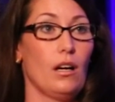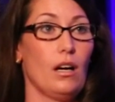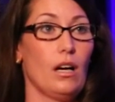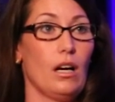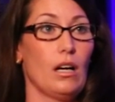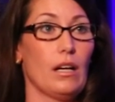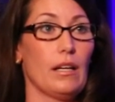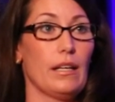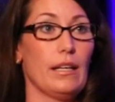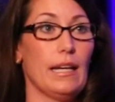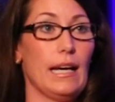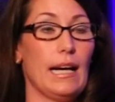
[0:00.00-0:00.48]

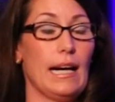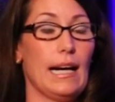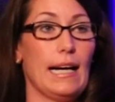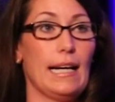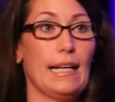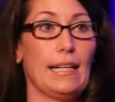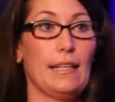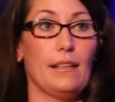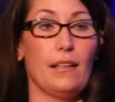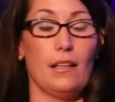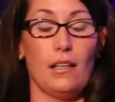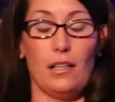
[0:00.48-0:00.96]
on
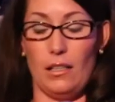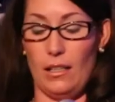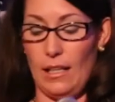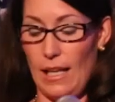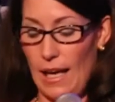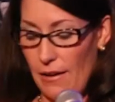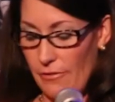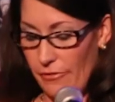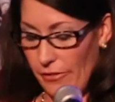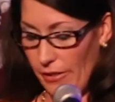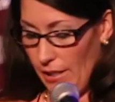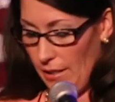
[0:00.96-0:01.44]

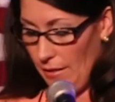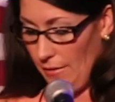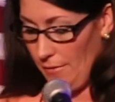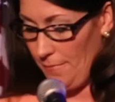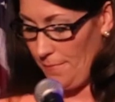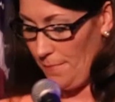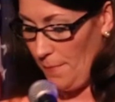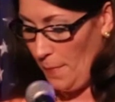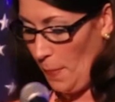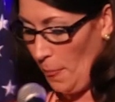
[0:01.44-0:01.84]
9/11.